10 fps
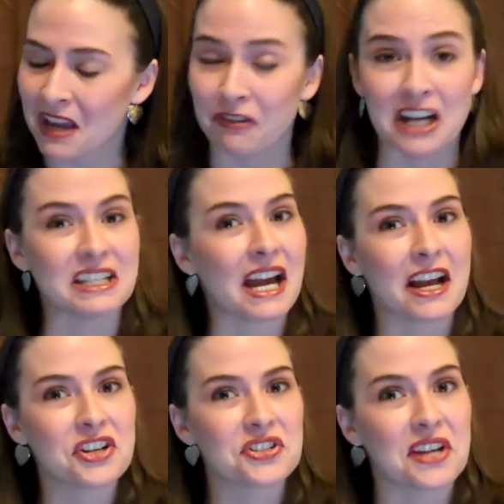If I
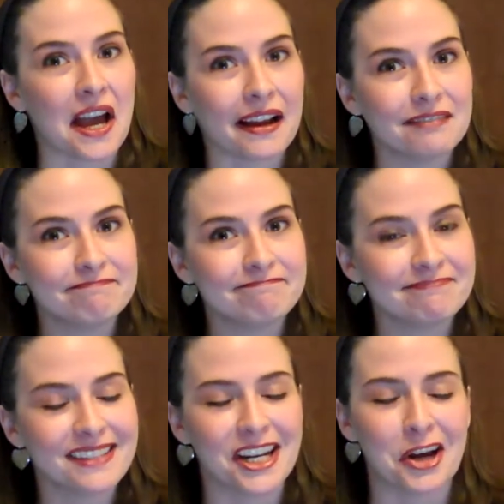die, I just die.
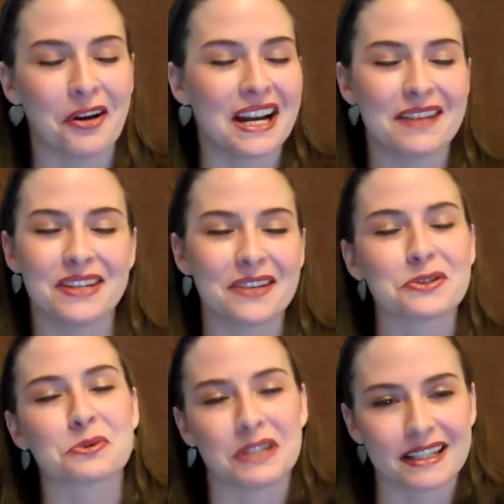You know, and I mean, it
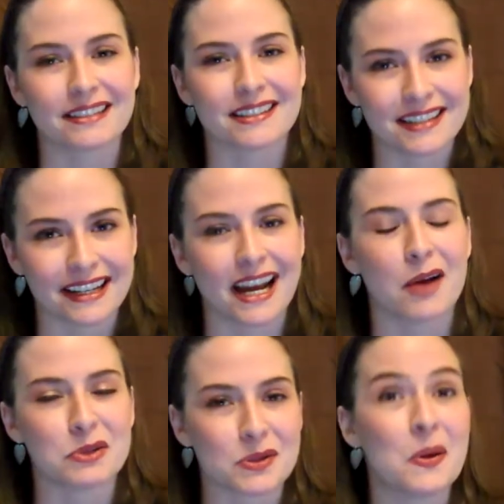was ridiculous. Like,
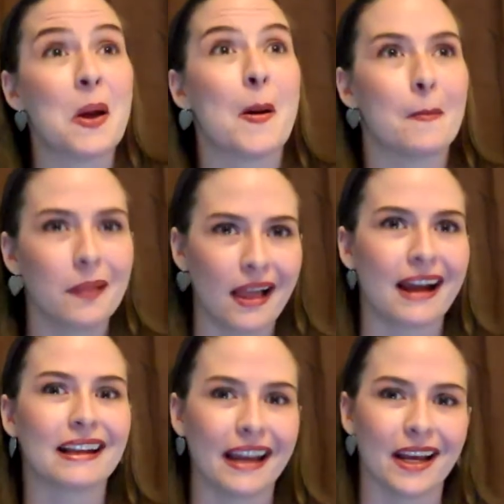I was
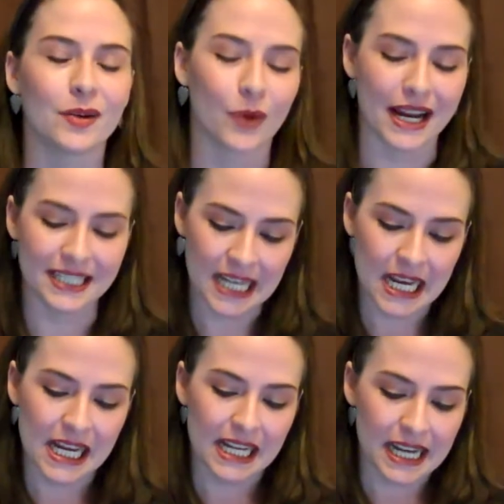black and white.
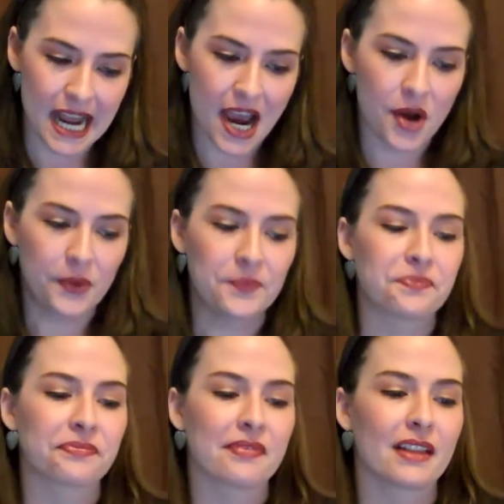Now,
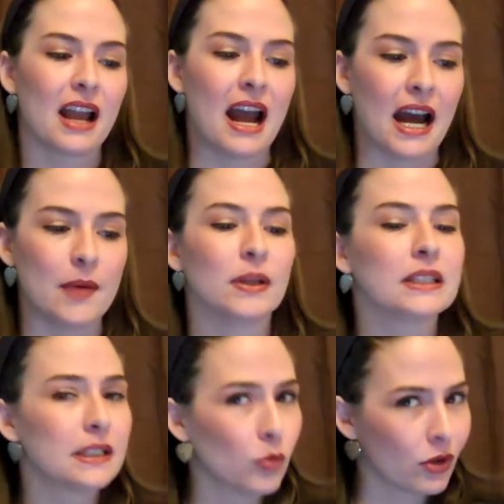I'm a
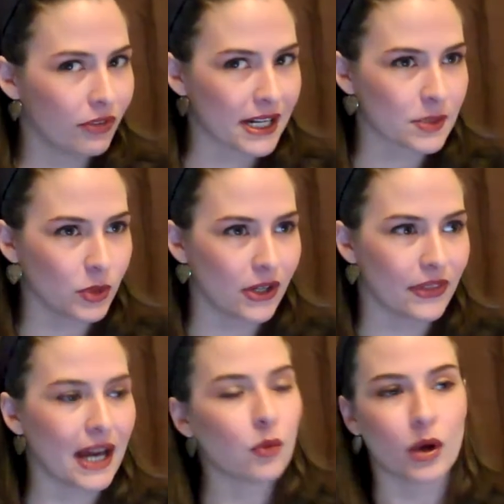little more flexible
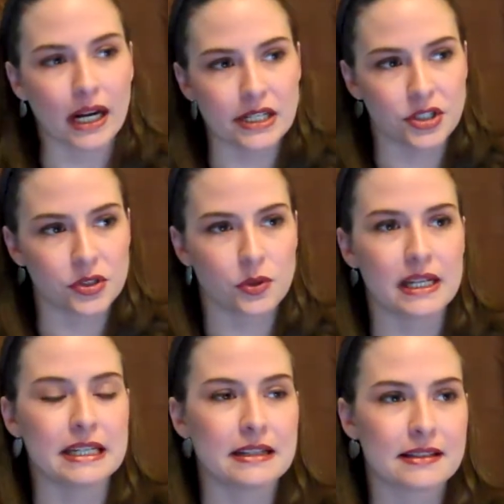on that. What I do
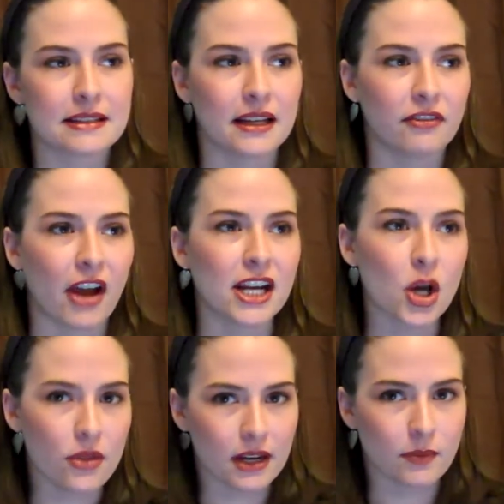is, if I
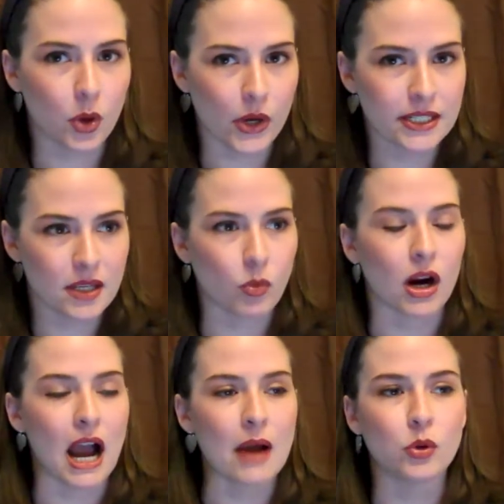know that I'm going
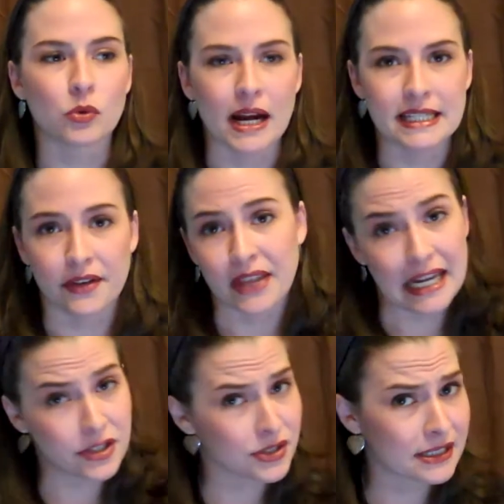somewhere, I will write down
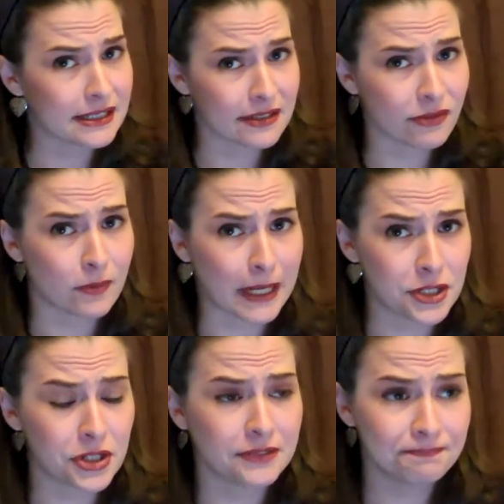the agency's
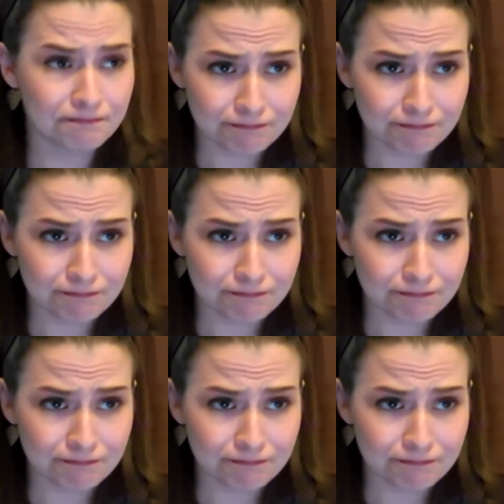information